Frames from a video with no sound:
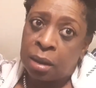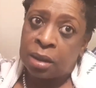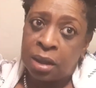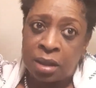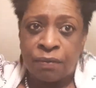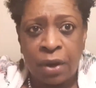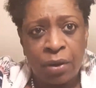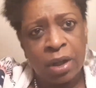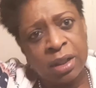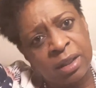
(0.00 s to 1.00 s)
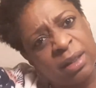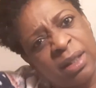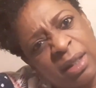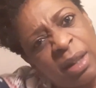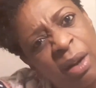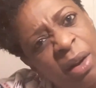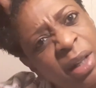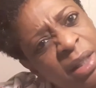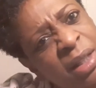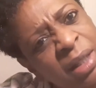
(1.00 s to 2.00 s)
See, it's
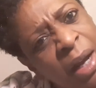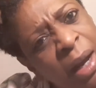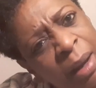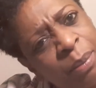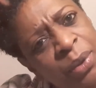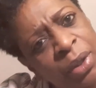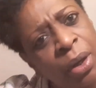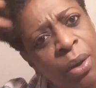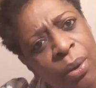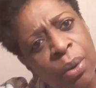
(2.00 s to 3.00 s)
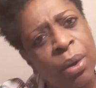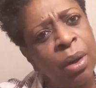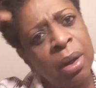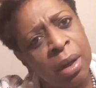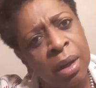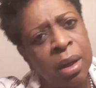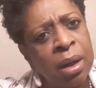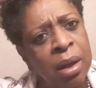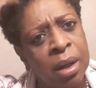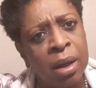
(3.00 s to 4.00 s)
long in the top, so
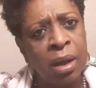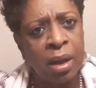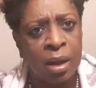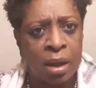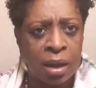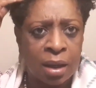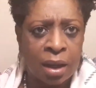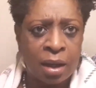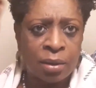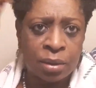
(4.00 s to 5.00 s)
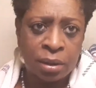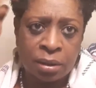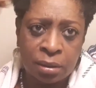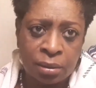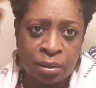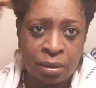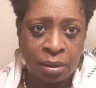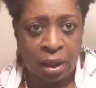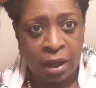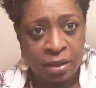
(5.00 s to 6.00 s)
it kind of
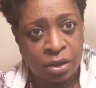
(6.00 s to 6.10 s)
likes